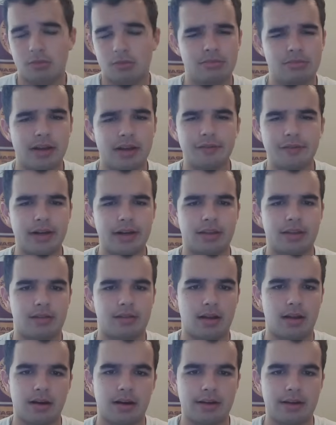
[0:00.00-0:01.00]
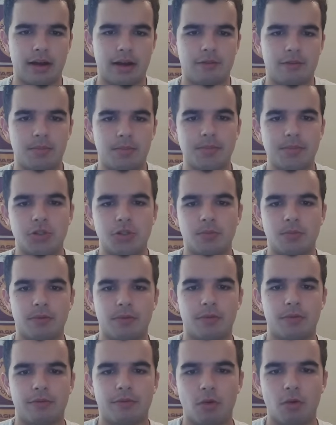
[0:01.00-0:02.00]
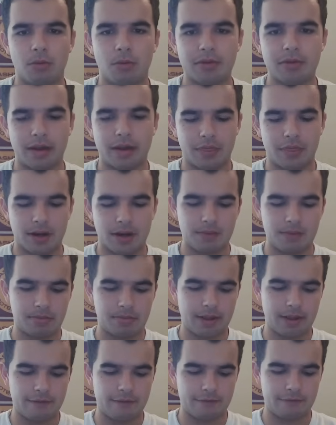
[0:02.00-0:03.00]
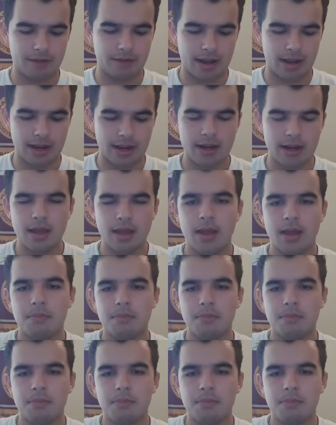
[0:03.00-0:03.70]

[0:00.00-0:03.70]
So definitely not stock down from him in terms of performance. I thought he played fine,